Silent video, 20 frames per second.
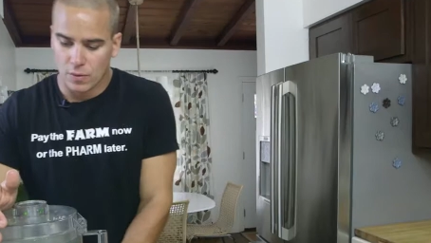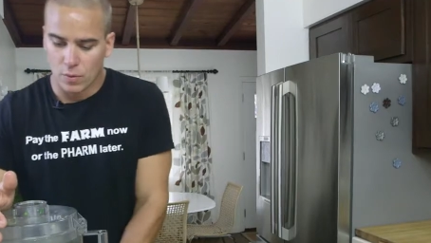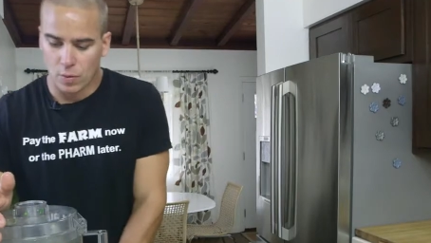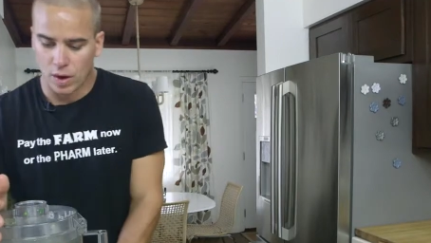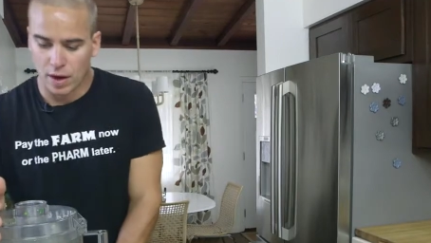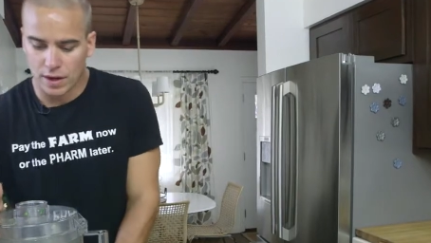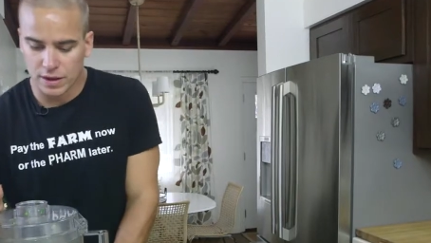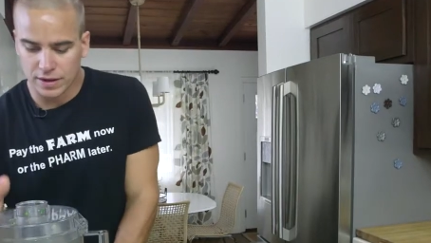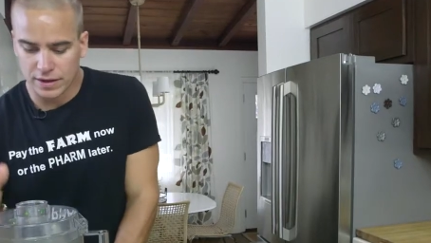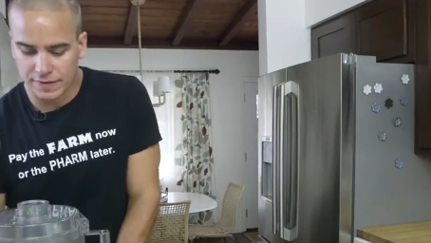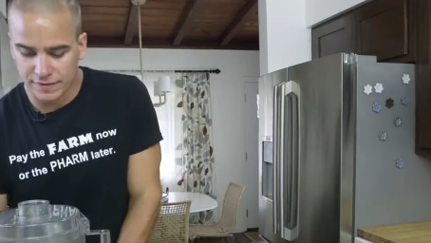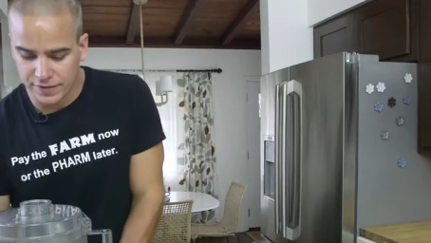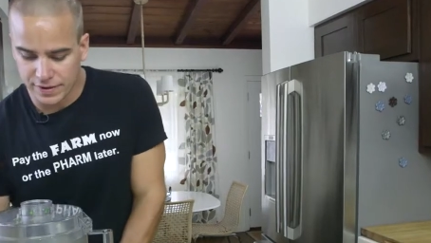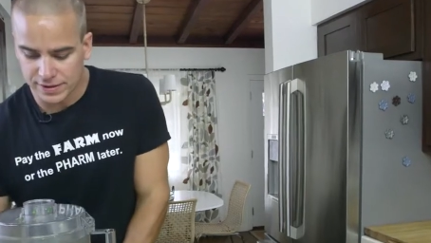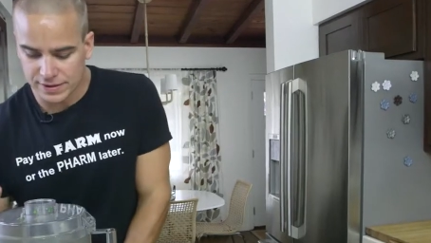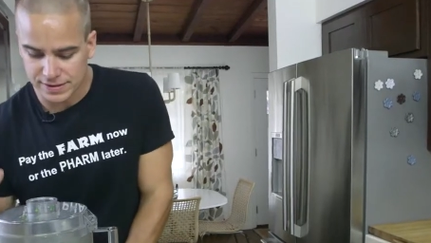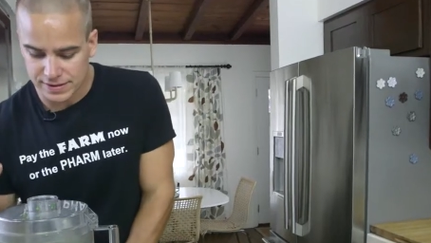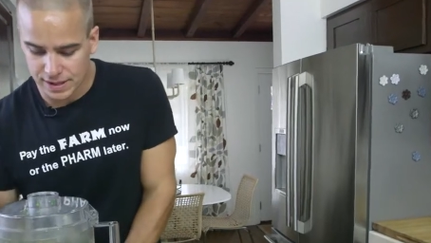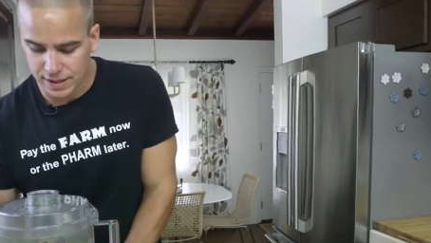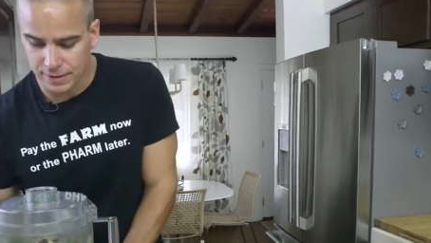We want to leave
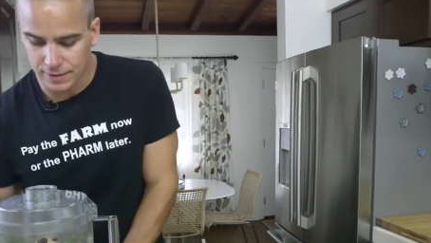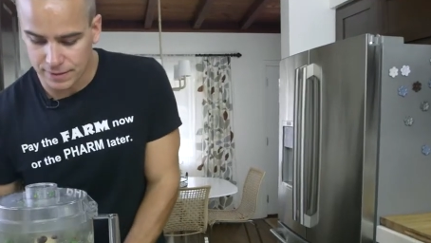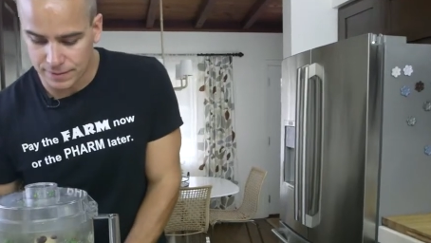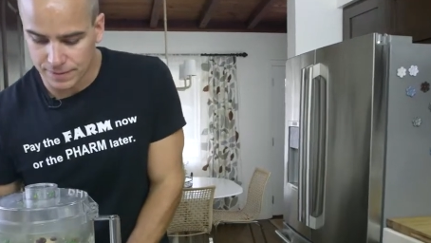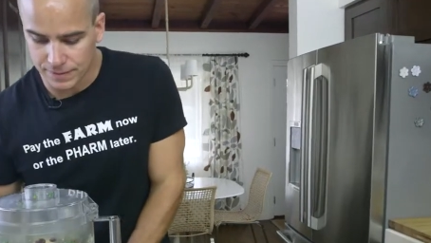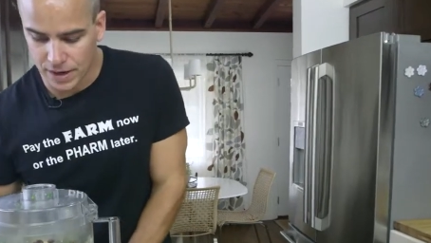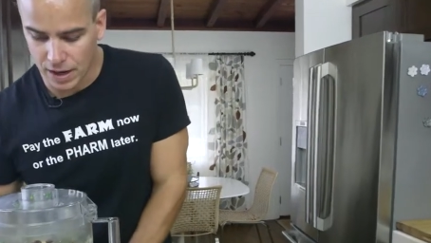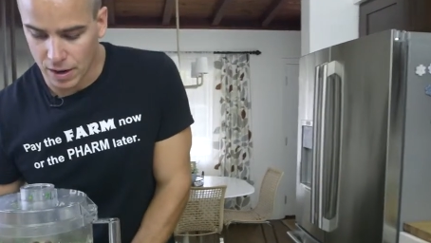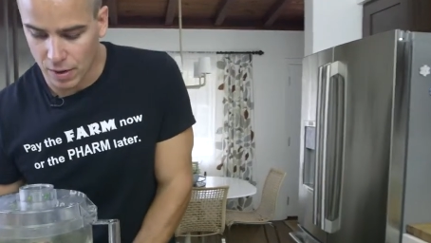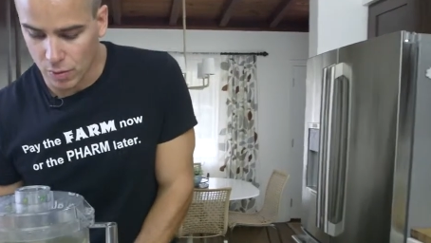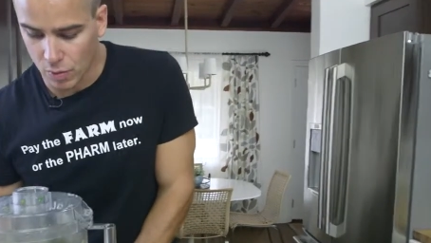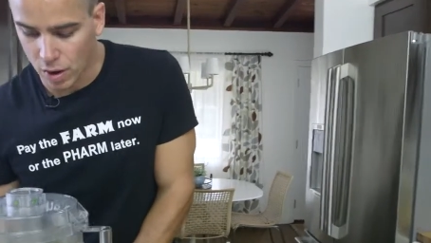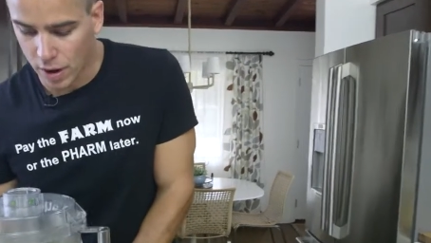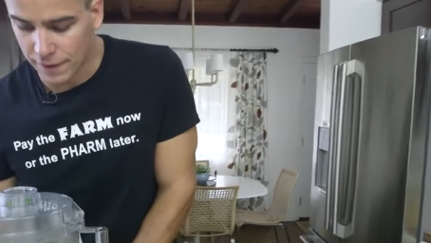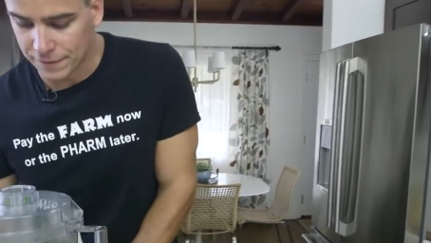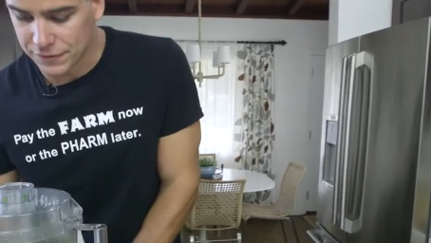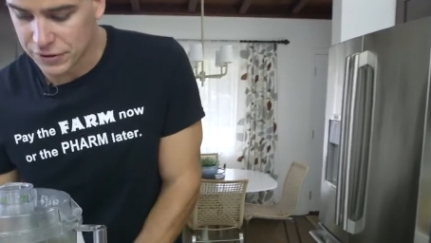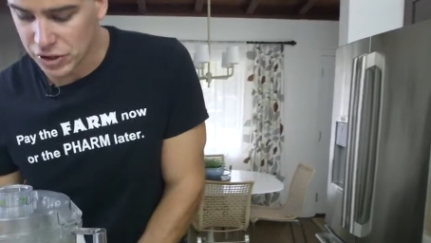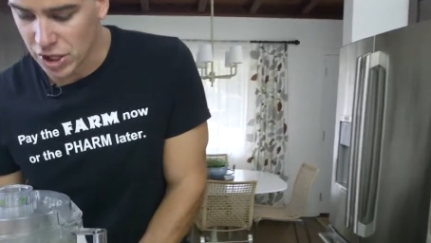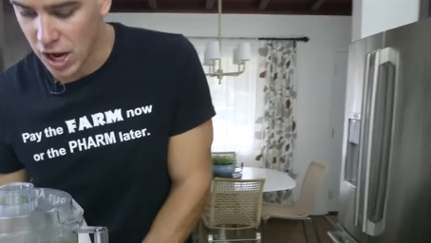this like kind of
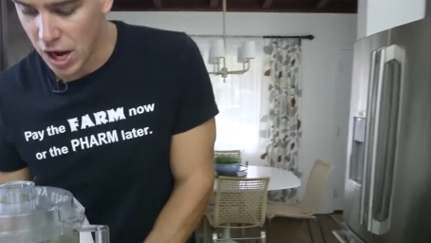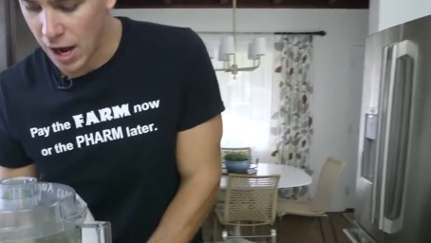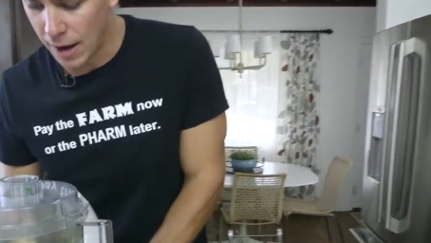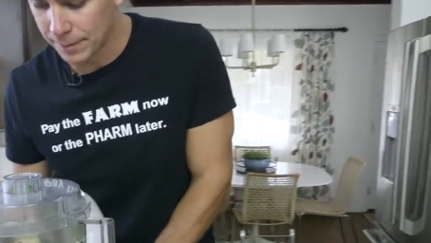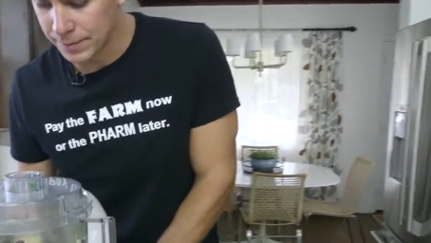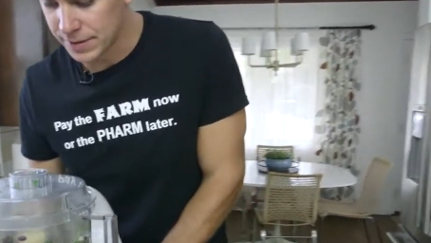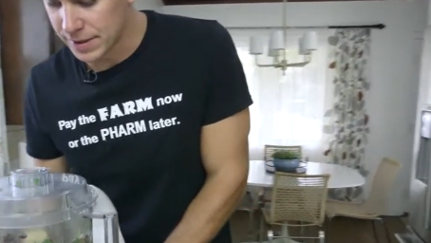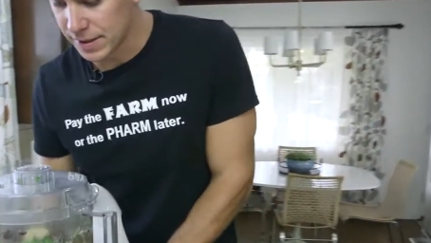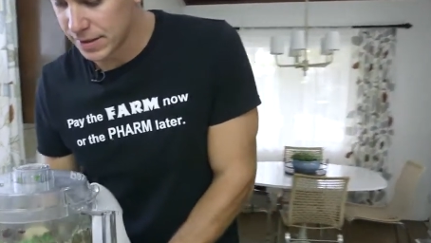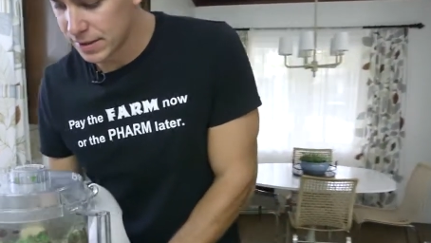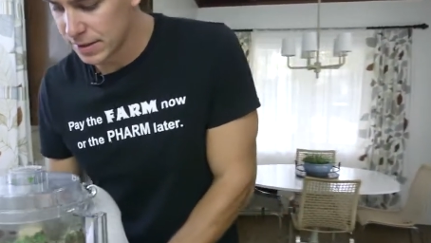rough chopped.